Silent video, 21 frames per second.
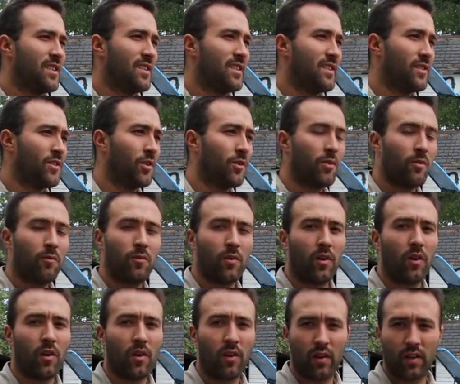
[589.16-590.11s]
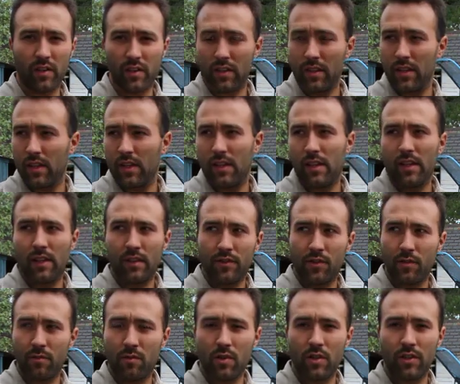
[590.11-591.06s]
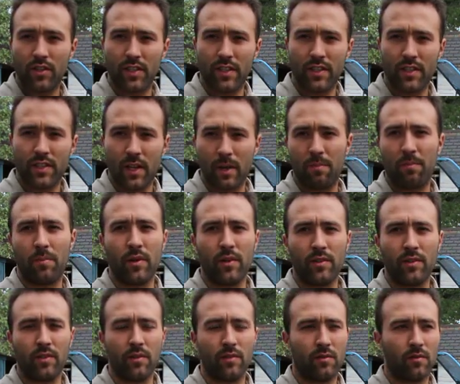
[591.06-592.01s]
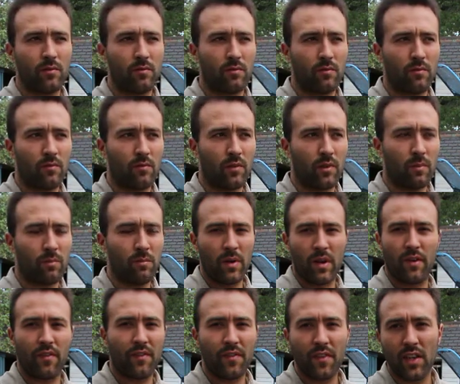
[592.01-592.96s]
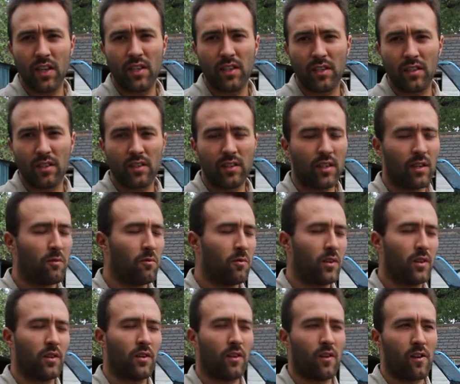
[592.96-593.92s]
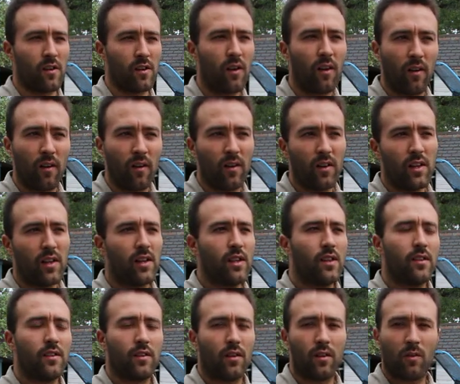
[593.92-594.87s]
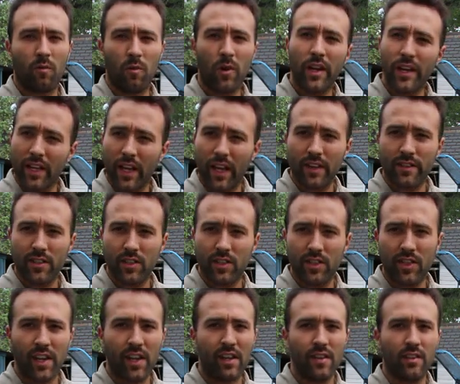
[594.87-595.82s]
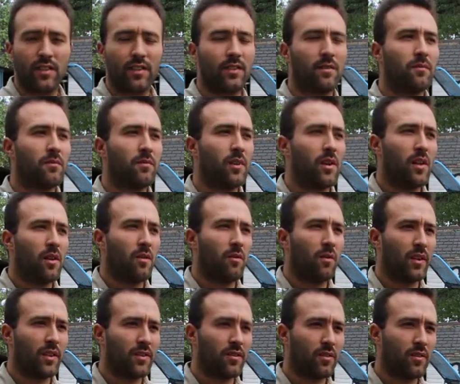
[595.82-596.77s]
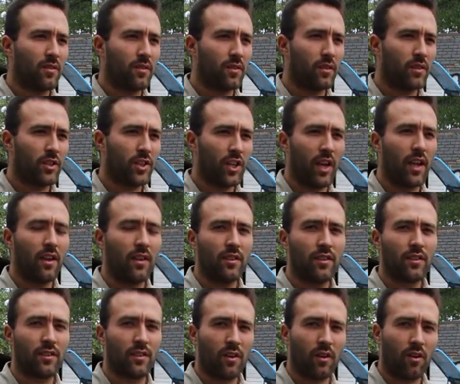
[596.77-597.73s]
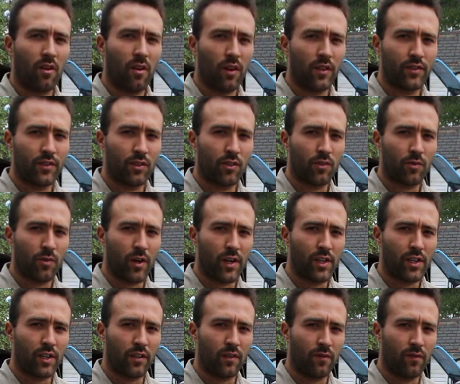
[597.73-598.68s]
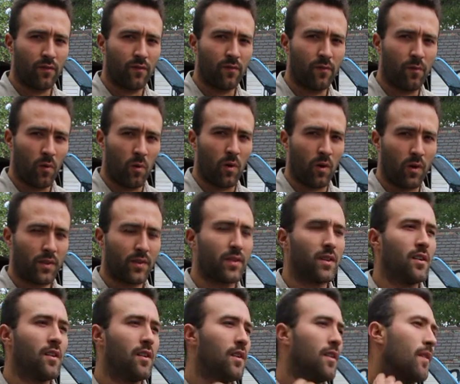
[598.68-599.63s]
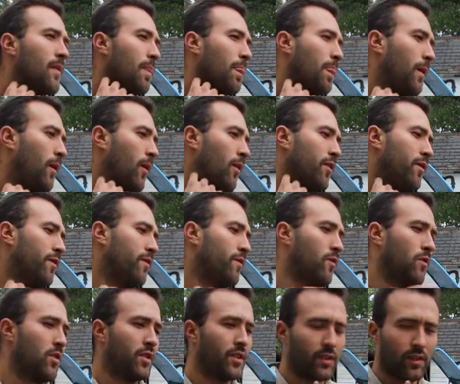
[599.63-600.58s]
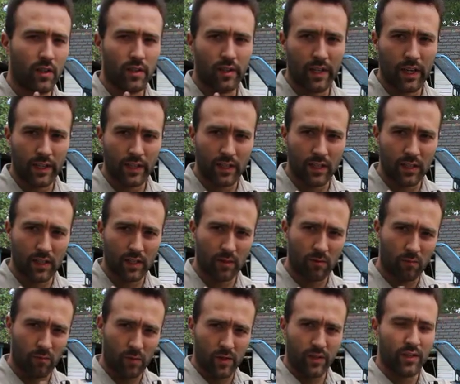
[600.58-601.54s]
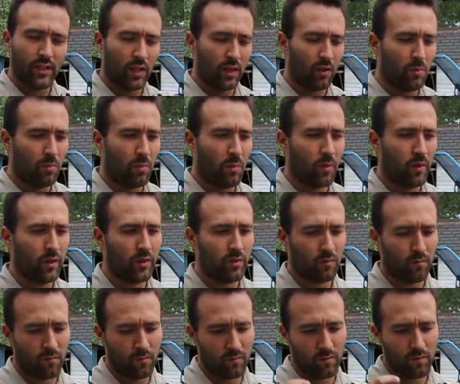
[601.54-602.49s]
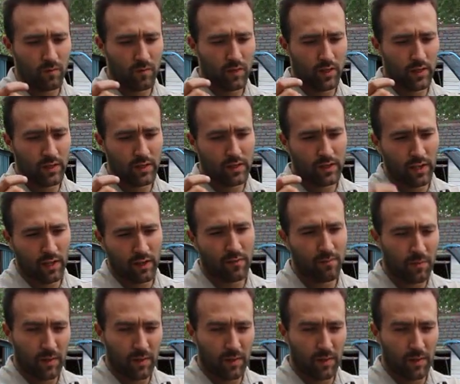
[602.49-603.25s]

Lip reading: So it would hurt. If she were to just step on you with bare feet, it wouldn't hurt at all. Her weight hasn't changed. What has changed is the concentration of force. all the force is connected to one single point instead of